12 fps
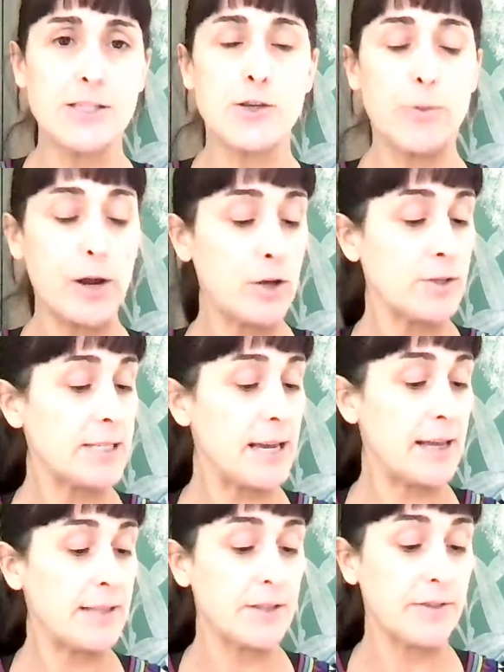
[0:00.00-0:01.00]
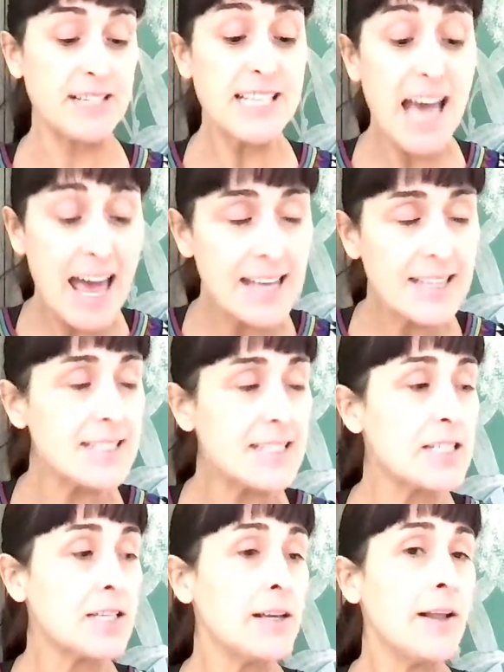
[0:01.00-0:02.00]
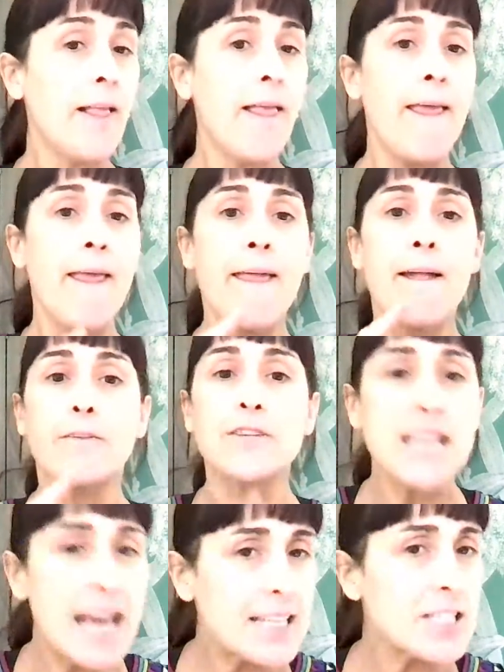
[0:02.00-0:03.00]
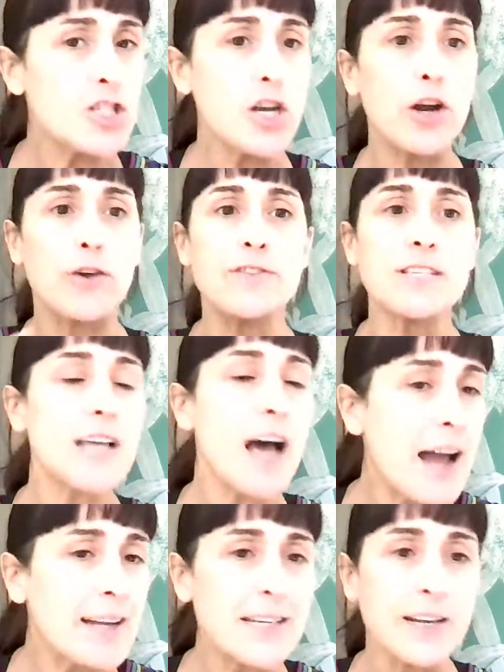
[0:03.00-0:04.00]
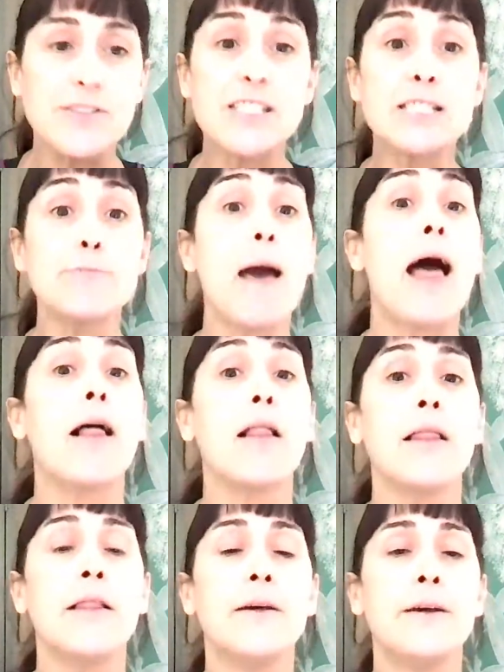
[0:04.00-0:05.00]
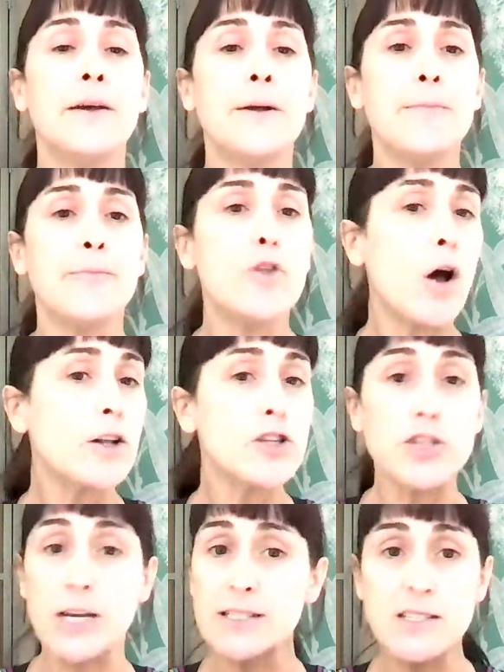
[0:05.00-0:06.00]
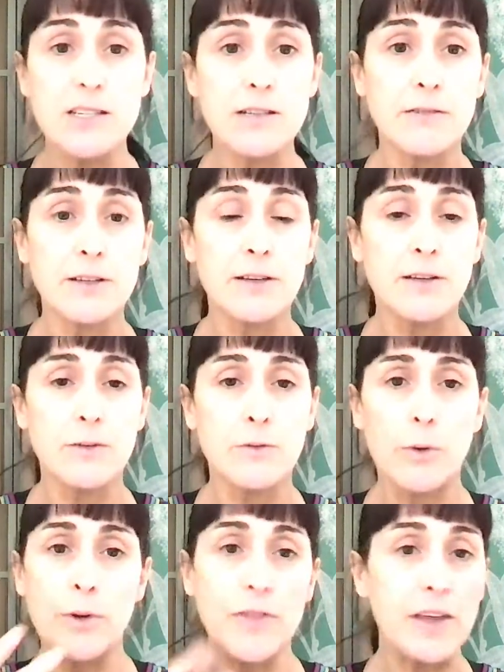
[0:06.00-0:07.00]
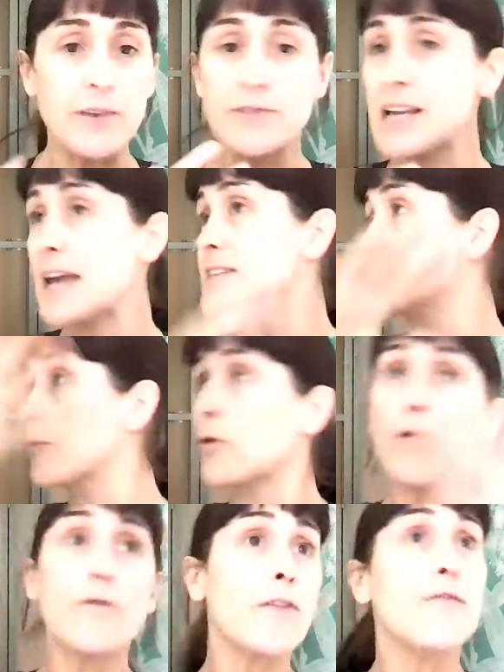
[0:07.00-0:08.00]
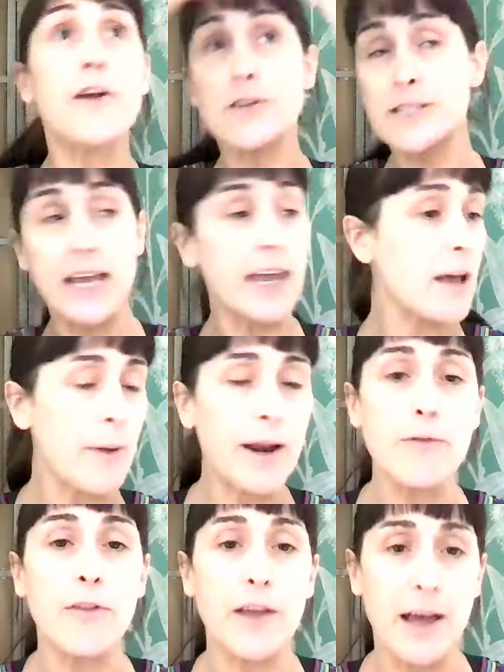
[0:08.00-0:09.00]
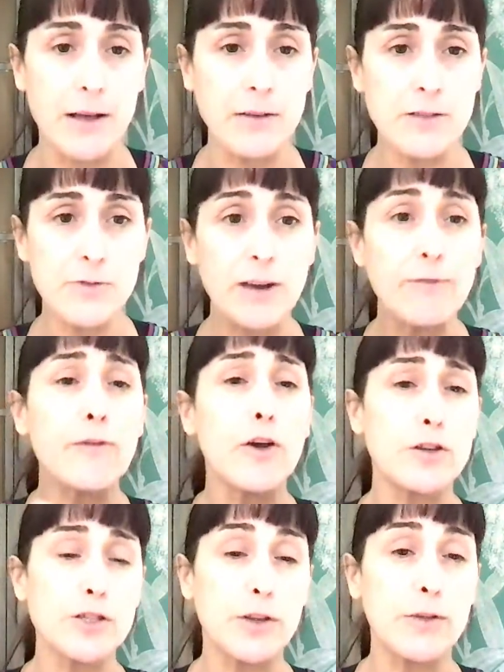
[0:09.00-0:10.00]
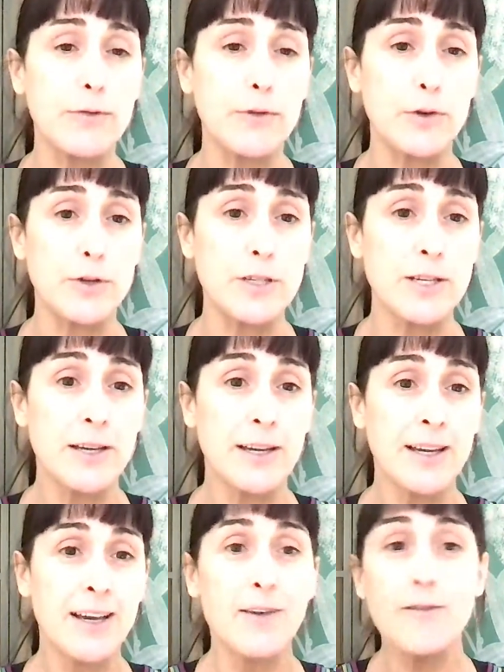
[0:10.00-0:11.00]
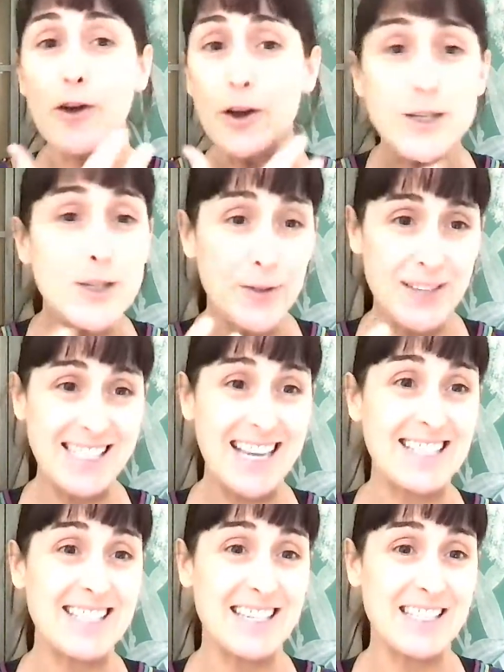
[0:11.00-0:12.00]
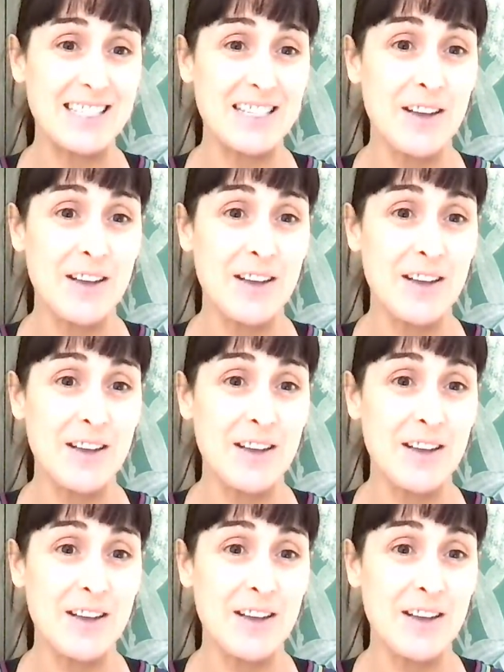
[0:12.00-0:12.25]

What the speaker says: So bring your sense of taste, of texture, of sight, and of smell, not just what we think of taste and we're off for the fairies thinking about everything else, right? Focus on the food, focus on the senses.